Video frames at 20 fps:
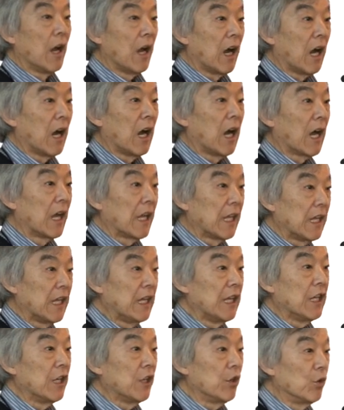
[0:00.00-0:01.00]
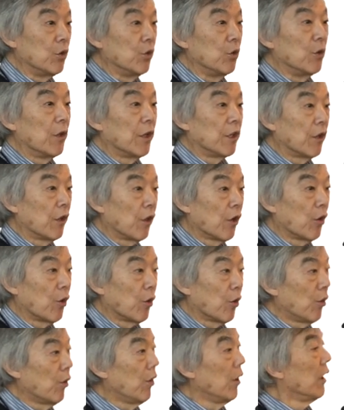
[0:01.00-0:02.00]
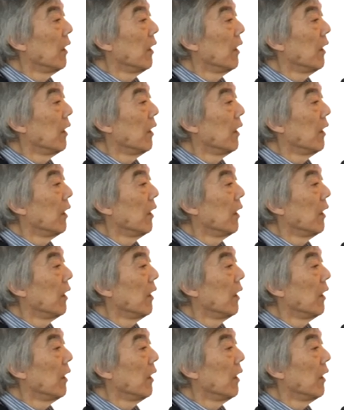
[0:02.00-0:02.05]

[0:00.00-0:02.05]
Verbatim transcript: ah, e, u, and o